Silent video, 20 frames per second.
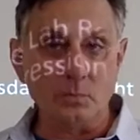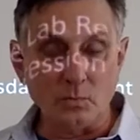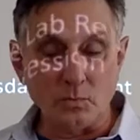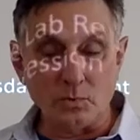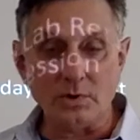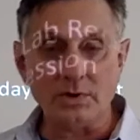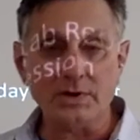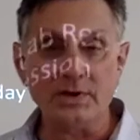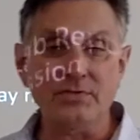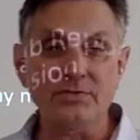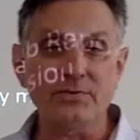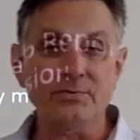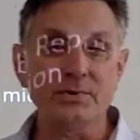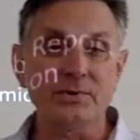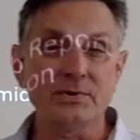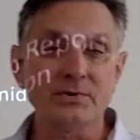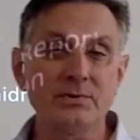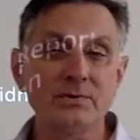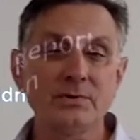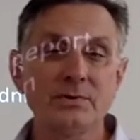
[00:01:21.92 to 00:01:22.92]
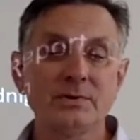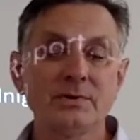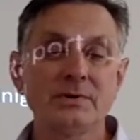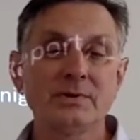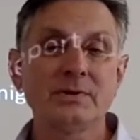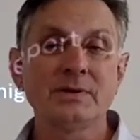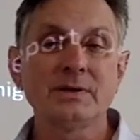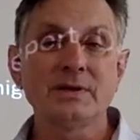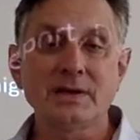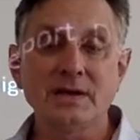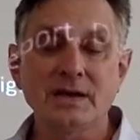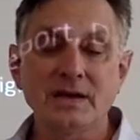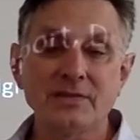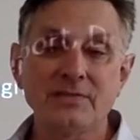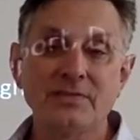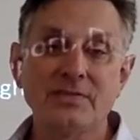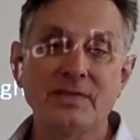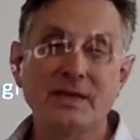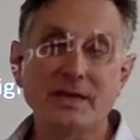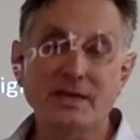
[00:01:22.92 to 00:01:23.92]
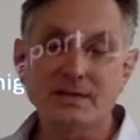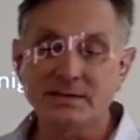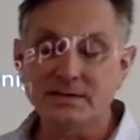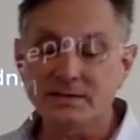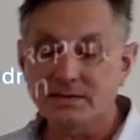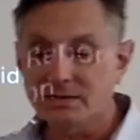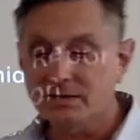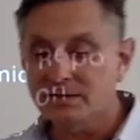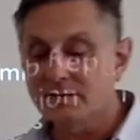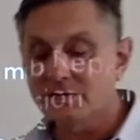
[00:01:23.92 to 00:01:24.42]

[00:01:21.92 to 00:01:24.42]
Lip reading: work it through, and then